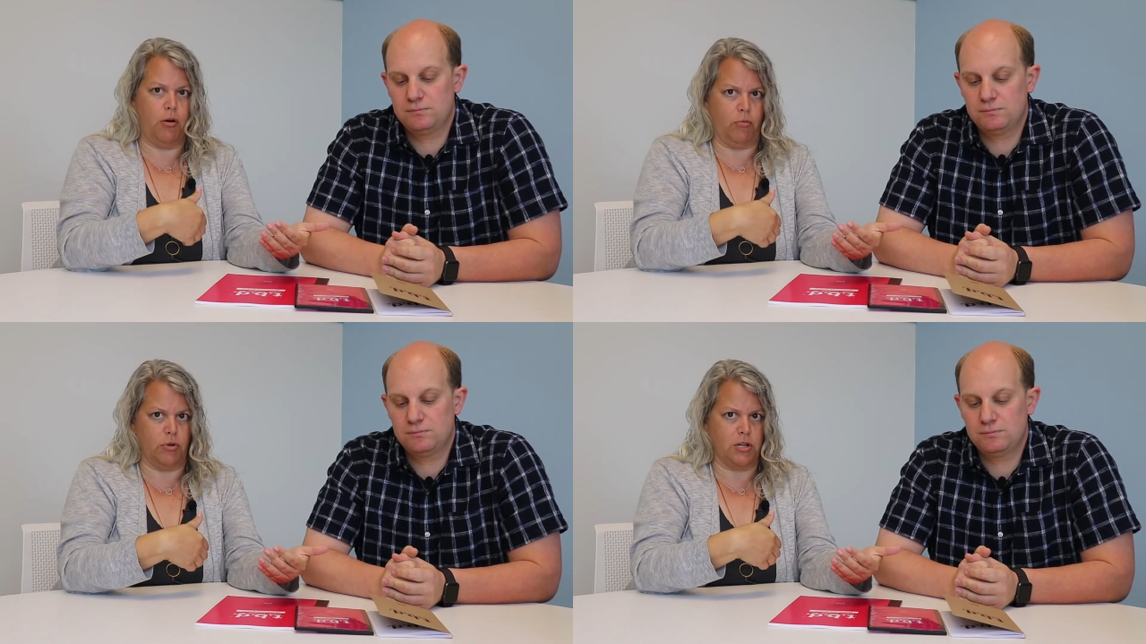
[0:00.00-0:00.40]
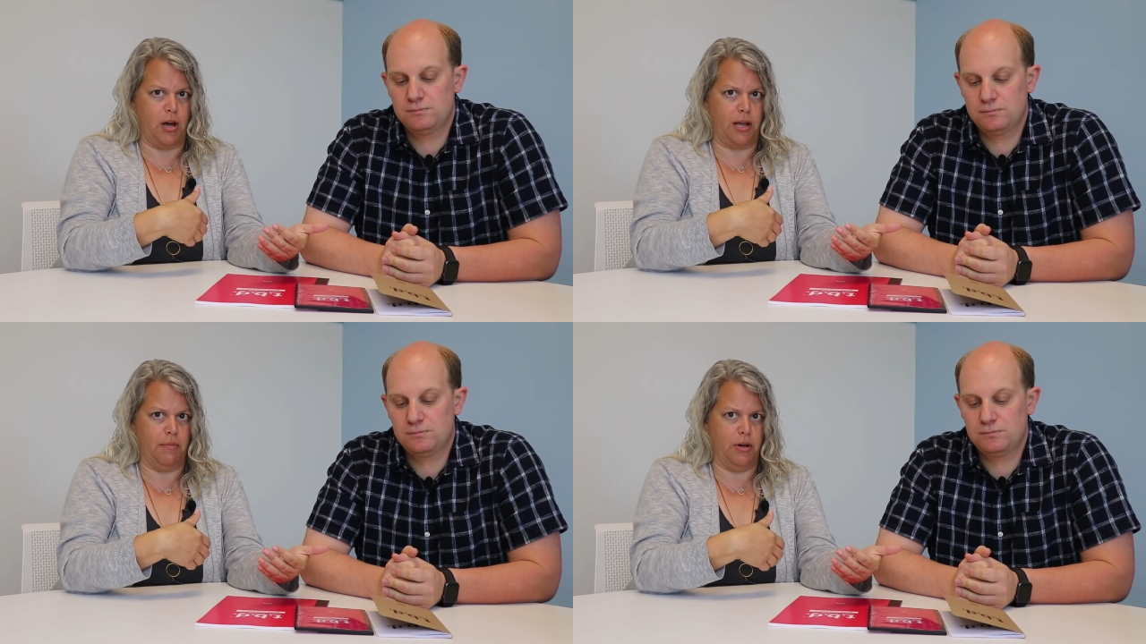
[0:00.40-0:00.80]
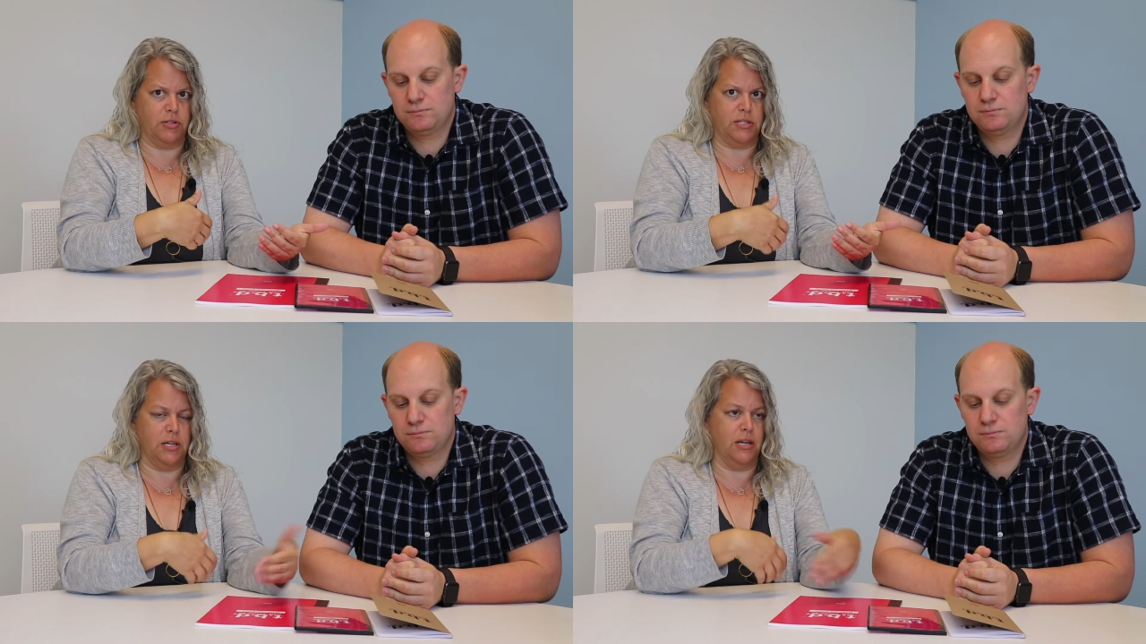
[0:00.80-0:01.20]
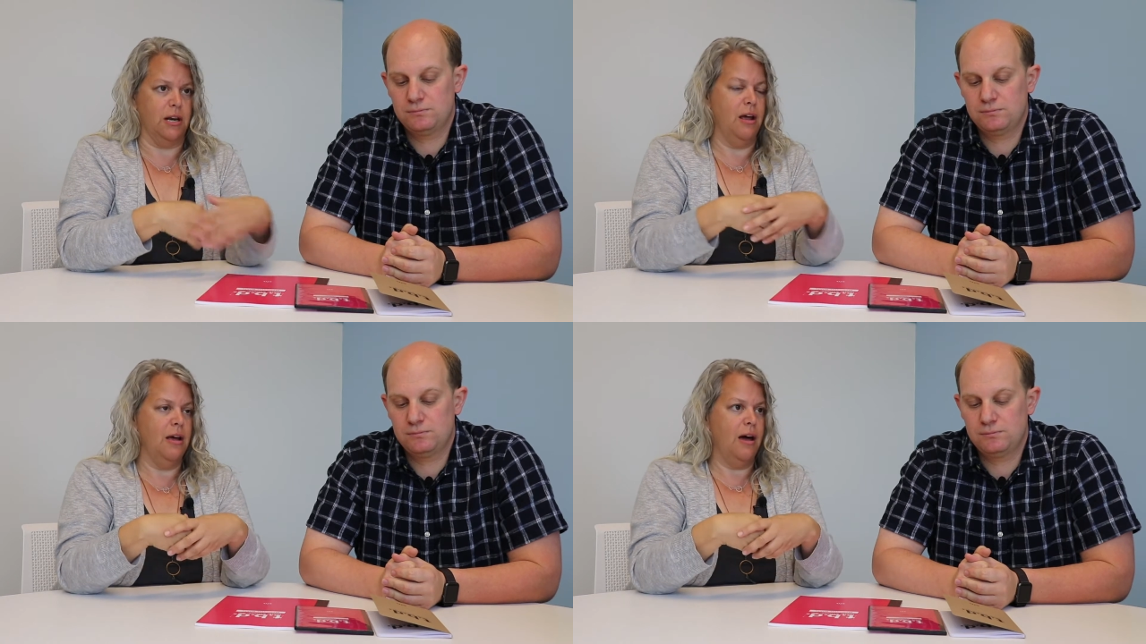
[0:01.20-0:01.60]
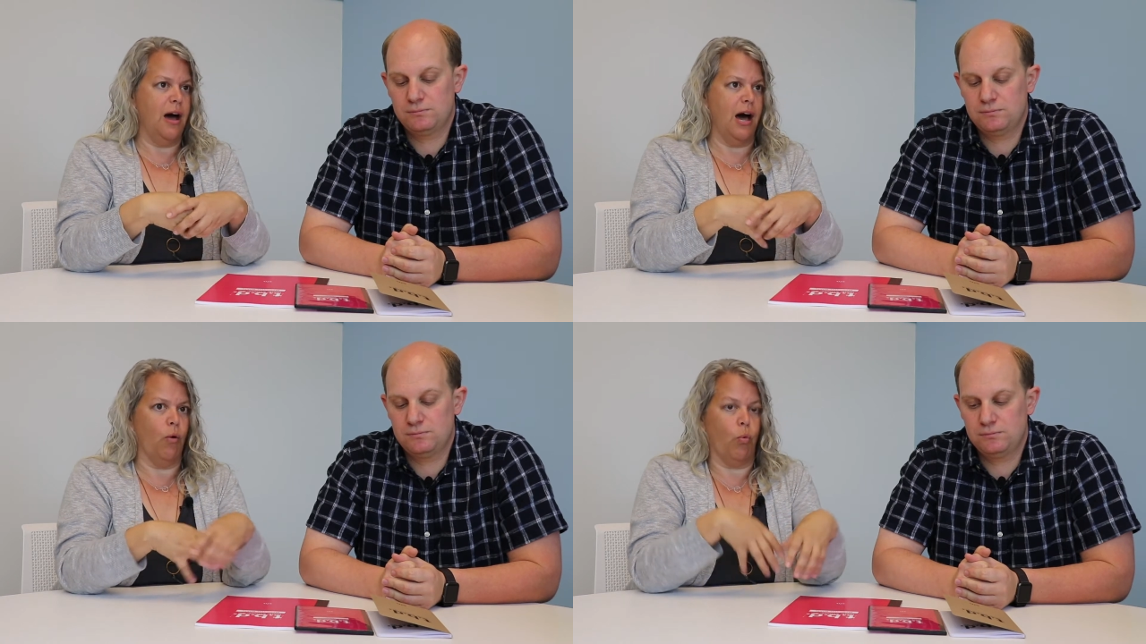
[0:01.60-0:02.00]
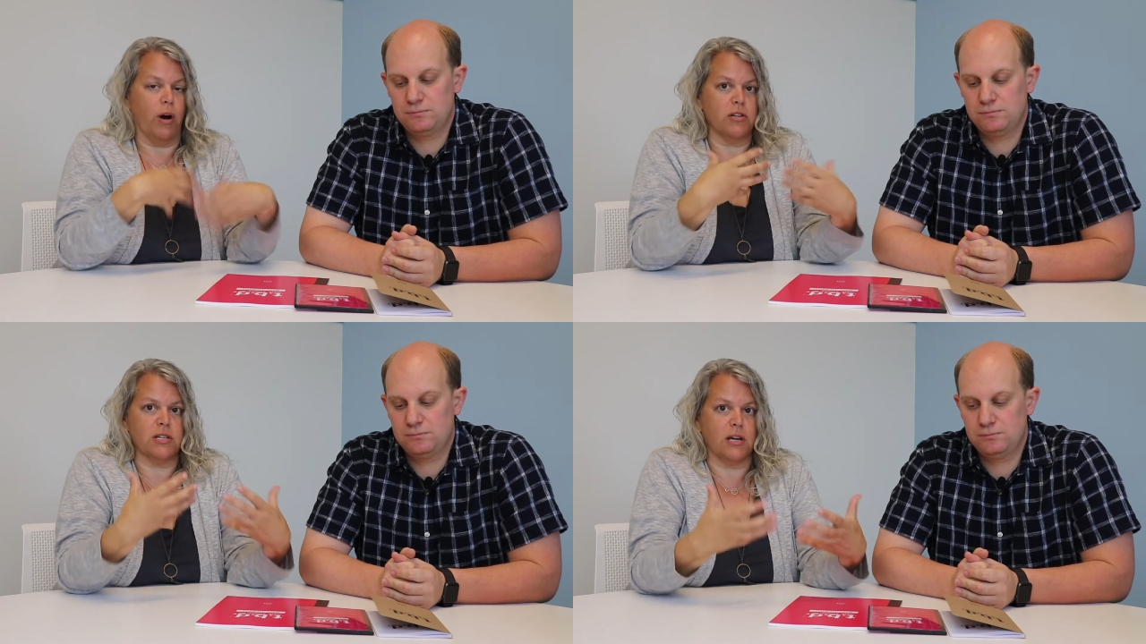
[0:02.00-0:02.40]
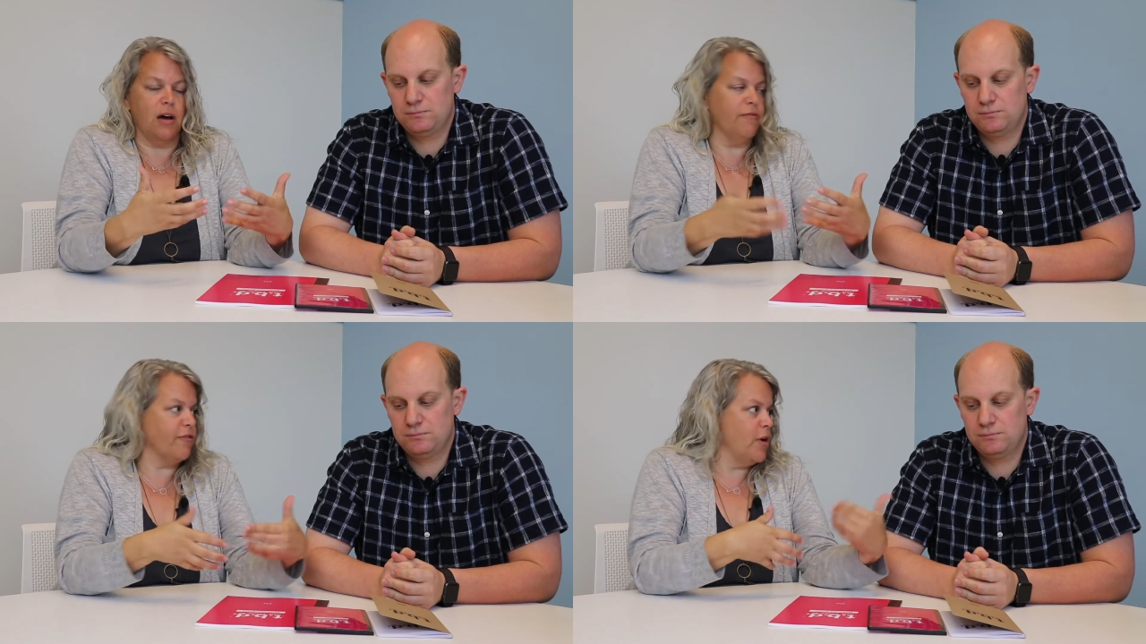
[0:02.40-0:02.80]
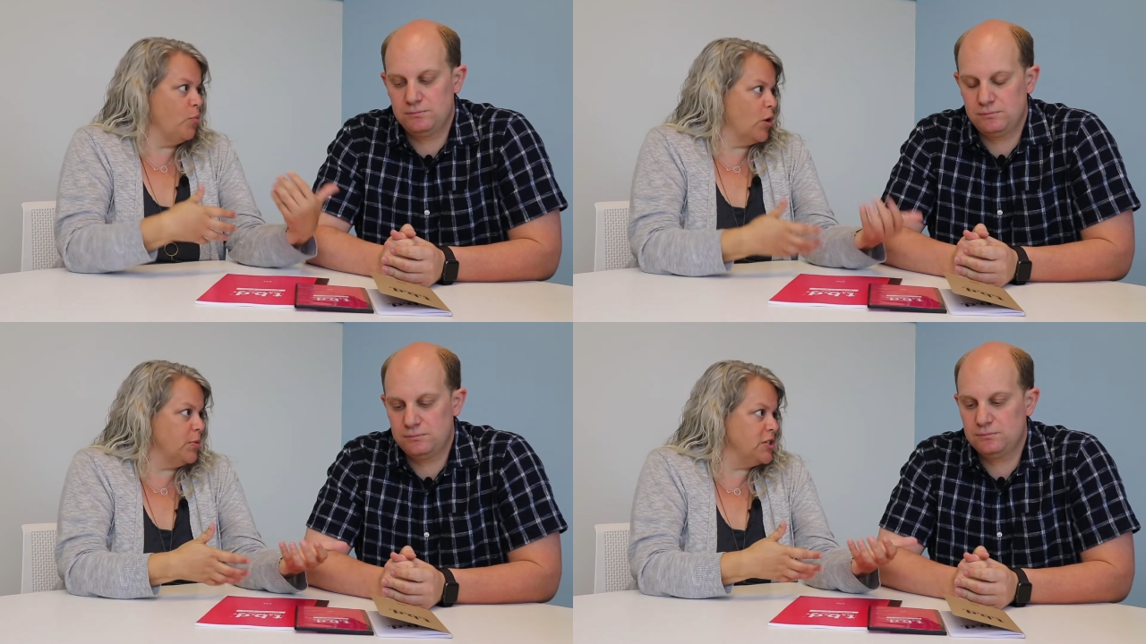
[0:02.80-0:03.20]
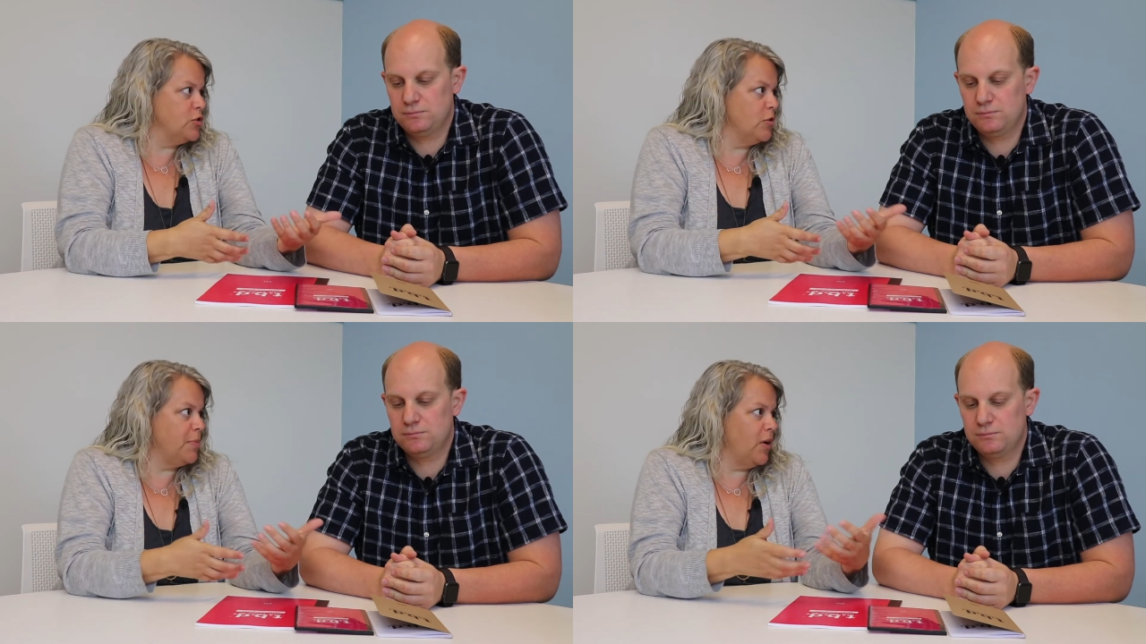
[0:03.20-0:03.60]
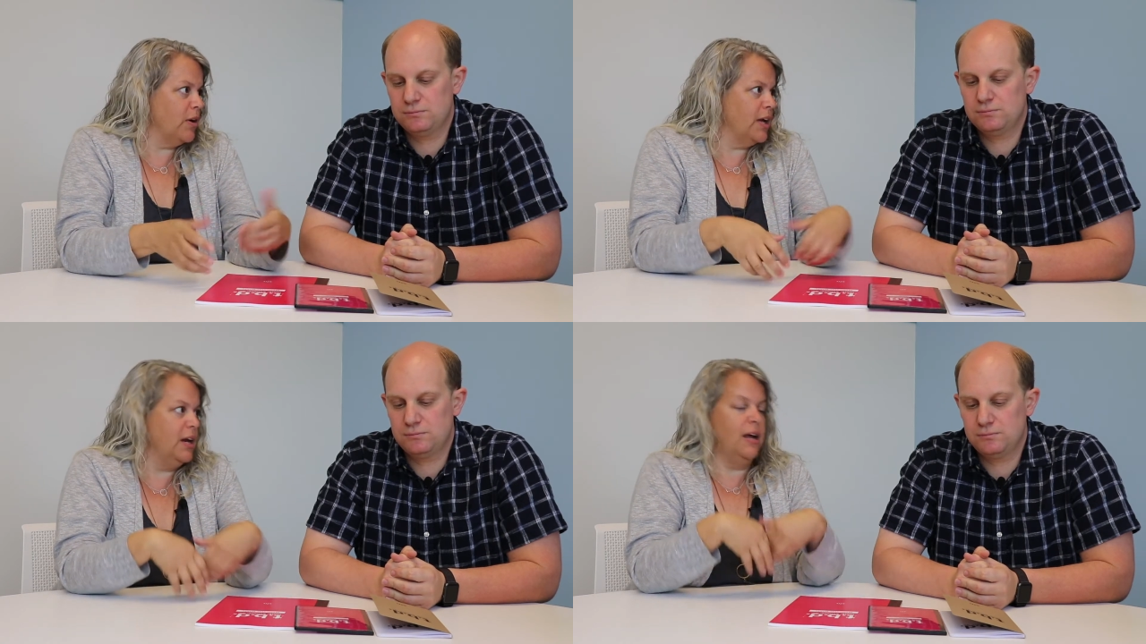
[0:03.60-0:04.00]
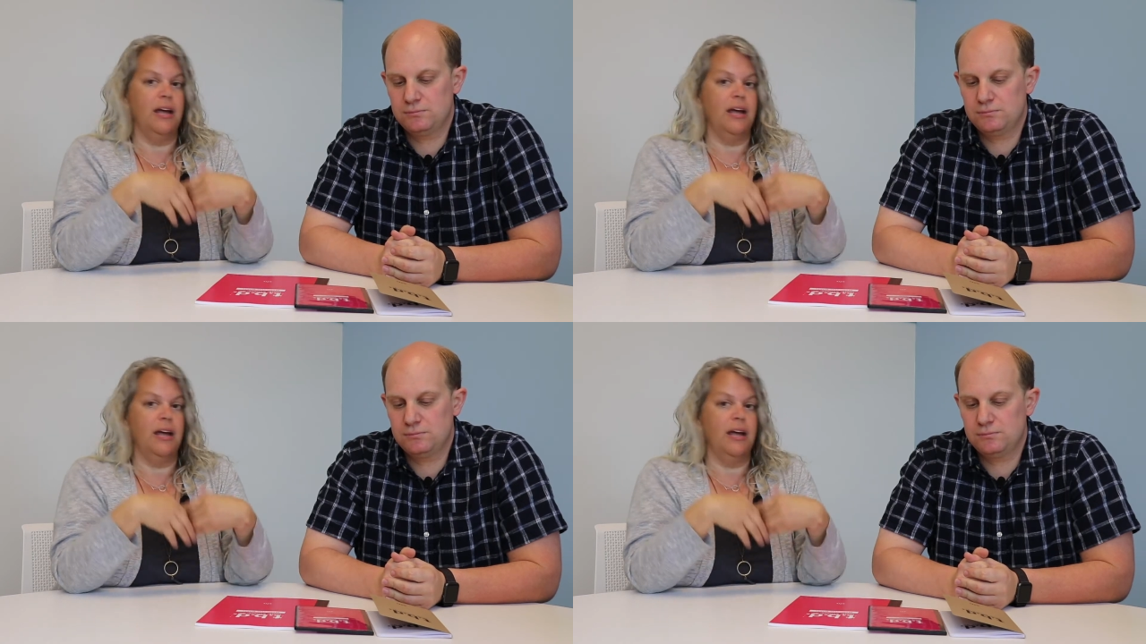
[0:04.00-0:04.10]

Speaker 1: about when we're talking about sin? Uh, where does it come from? What do we do about it?